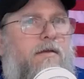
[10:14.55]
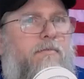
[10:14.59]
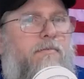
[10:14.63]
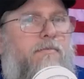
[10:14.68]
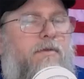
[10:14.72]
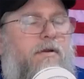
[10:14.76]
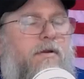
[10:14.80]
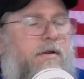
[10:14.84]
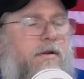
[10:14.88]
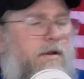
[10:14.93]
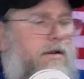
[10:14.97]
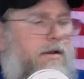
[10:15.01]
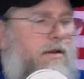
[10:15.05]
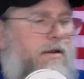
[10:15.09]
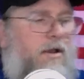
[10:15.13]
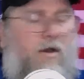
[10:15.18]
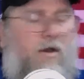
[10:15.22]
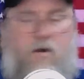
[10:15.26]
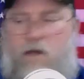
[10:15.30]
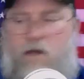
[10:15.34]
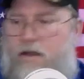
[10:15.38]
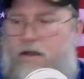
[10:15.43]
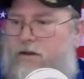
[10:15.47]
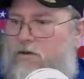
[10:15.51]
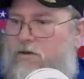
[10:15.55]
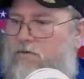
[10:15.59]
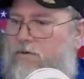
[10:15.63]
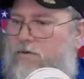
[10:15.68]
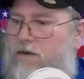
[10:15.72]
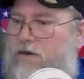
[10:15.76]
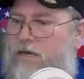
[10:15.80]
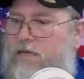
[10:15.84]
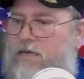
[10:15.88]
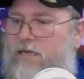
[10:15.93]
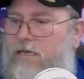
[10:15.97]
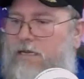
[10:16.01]
but oh, I know what
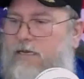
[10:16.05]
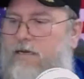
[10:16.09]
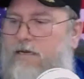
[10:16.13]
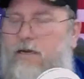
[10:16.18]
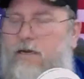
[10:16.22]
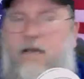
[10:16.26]
I did.